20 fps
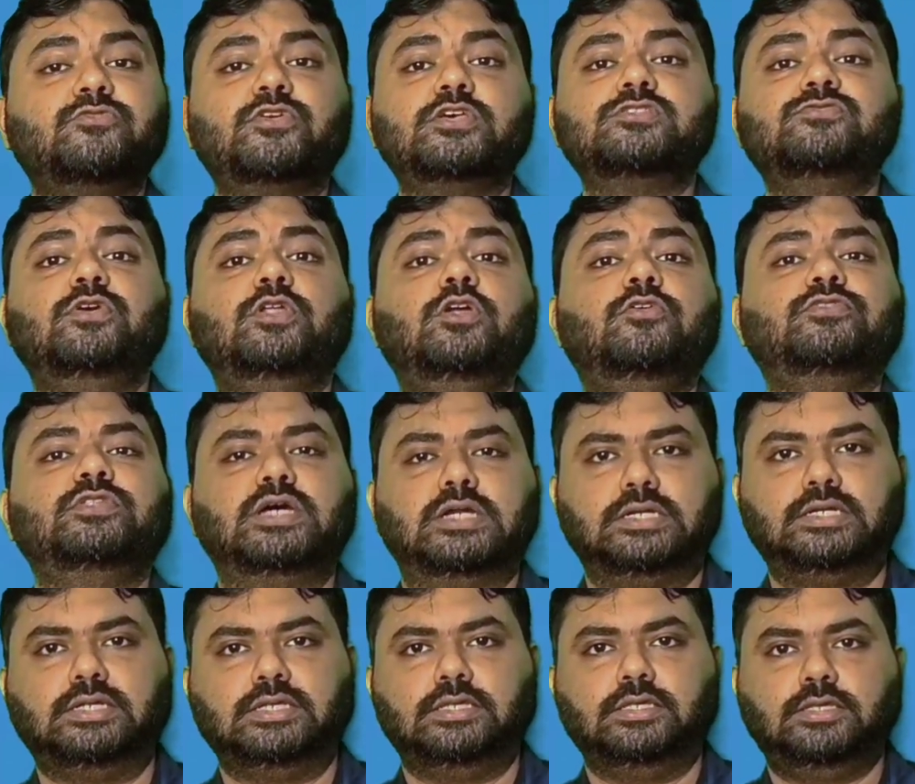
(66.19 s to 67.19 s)
What is the face
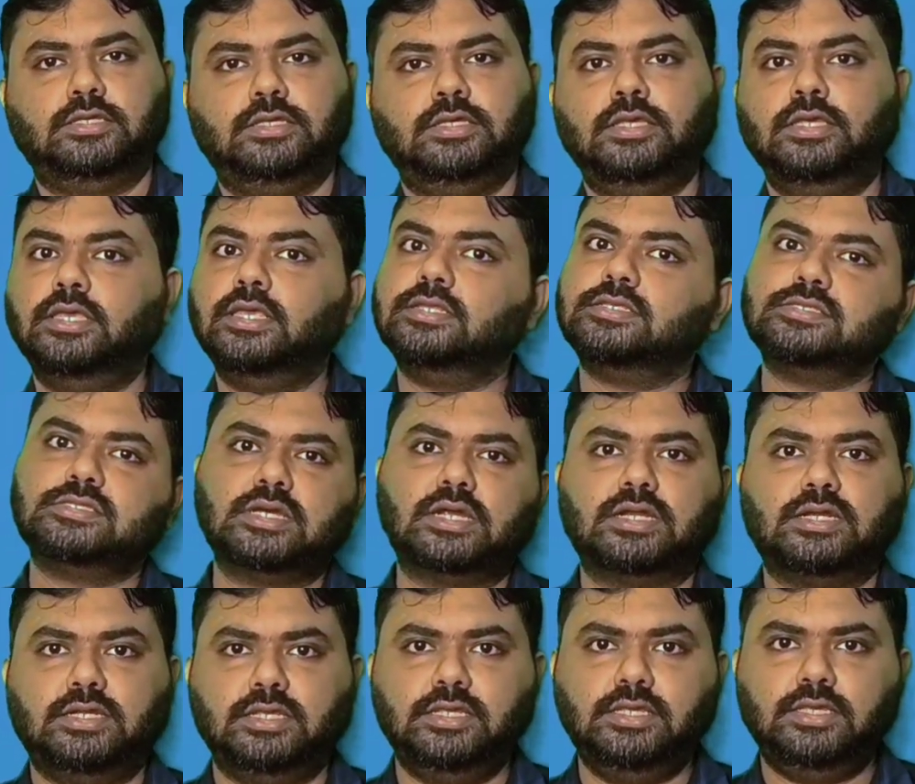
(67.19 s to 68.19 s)
value of 30?
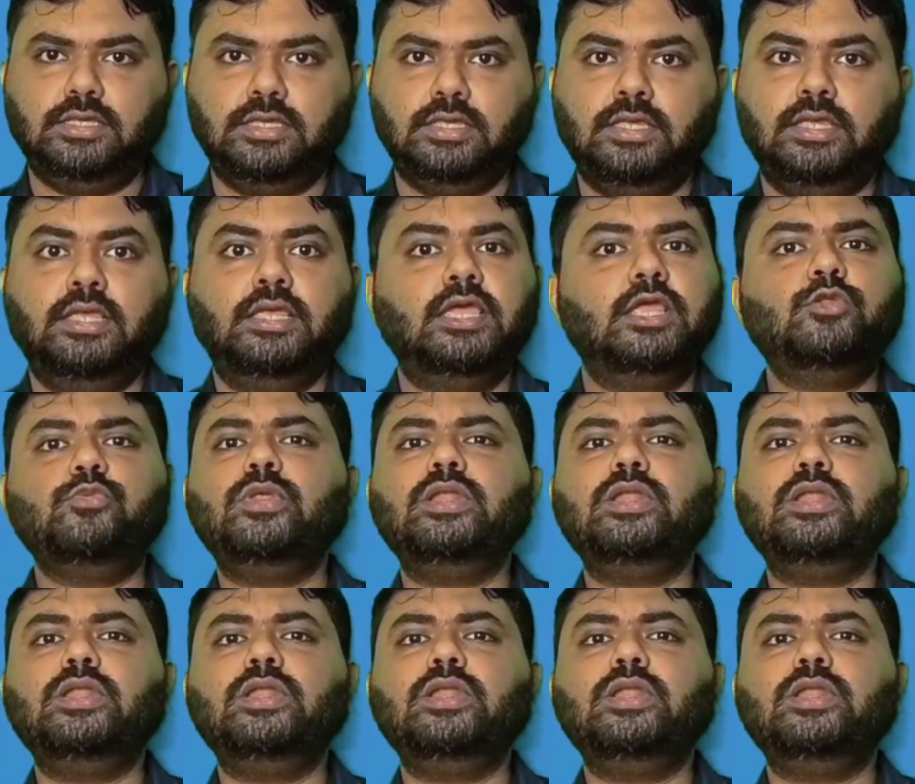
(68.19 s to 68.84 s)
It's 30.